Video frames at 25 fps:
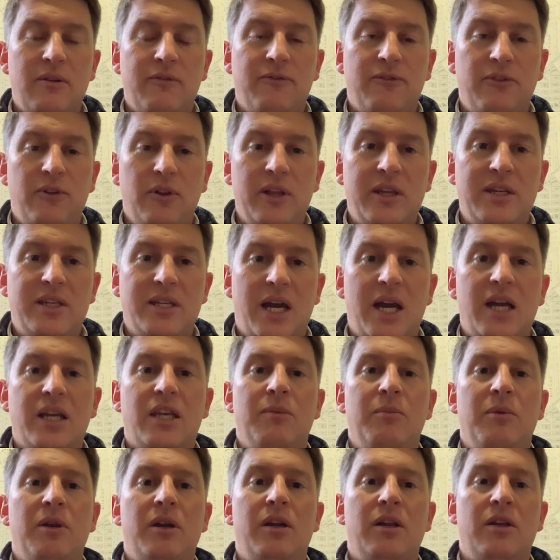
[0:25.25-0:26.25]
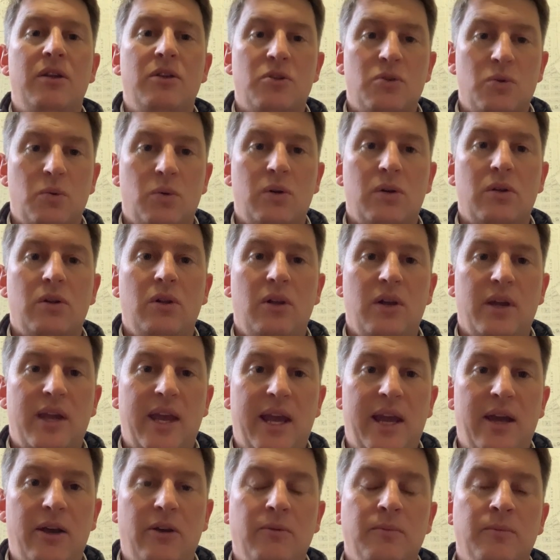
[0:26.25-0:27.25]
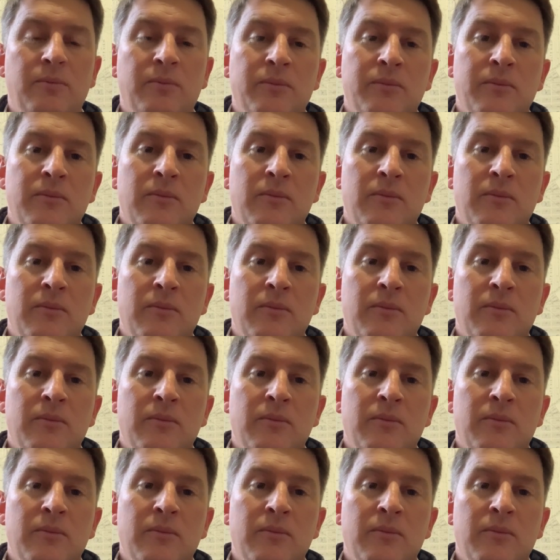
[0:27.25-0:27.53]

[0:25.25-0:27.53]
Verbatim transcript: fully documented historical account